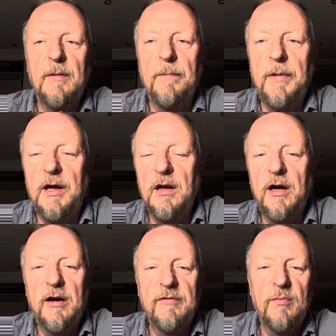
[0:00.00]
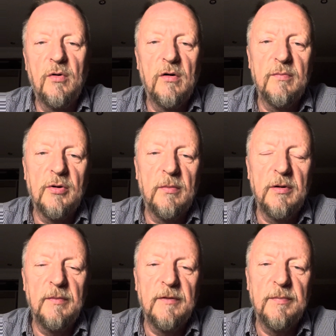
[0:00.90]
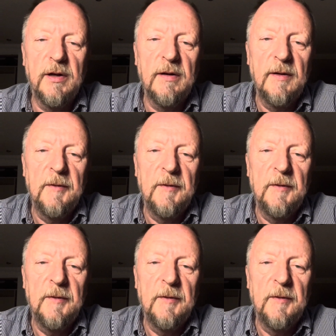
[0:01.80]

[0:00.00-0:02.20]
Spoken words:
male have more problems, but